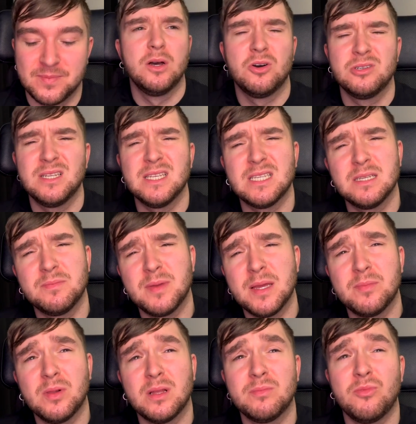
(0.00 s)
Autistic
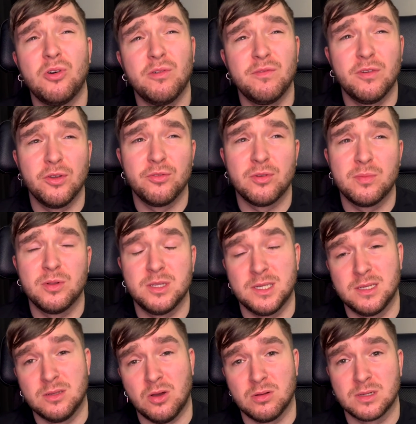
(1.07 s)
people are more vulnerable to
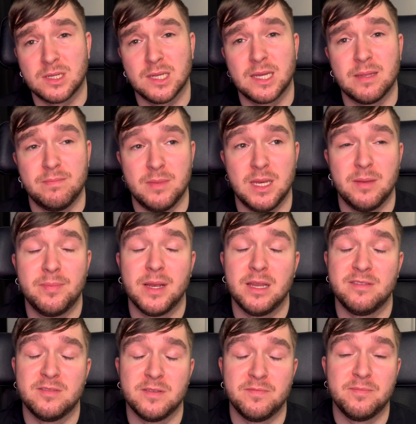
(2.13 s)
toxic and
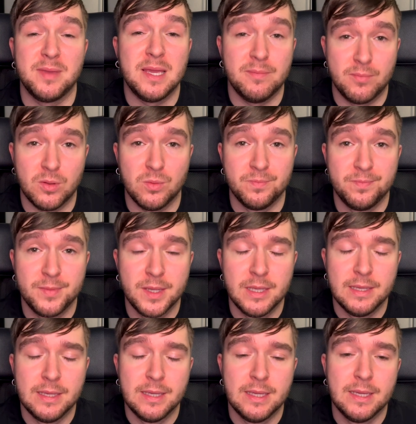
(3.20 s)
manipulative people.
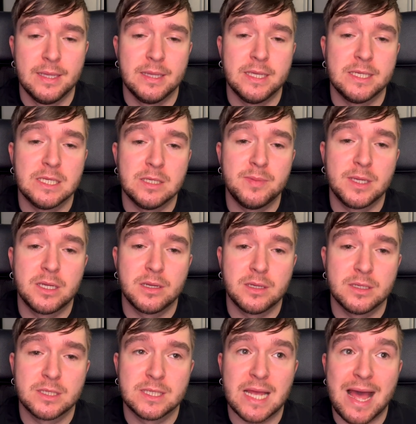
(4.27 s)
This is
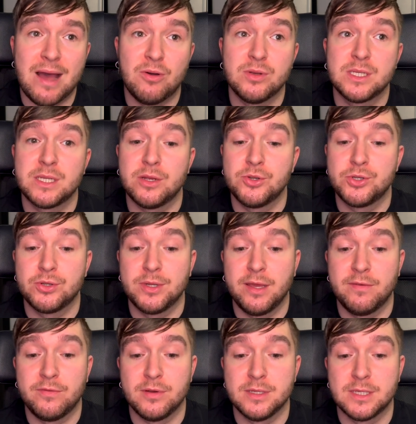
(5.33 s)
because our social
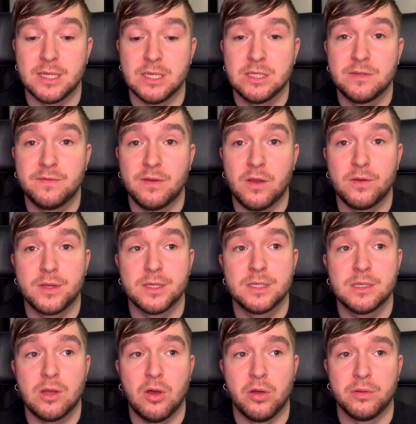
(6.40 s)
differences
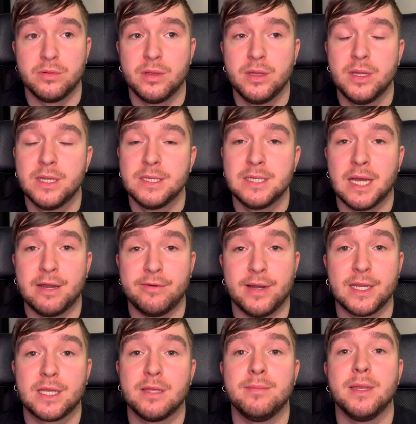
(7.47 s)
focus on
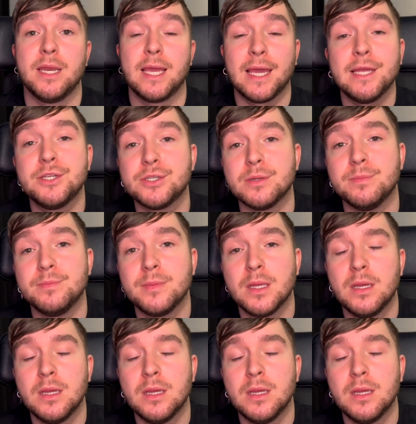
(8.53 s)
direct communication.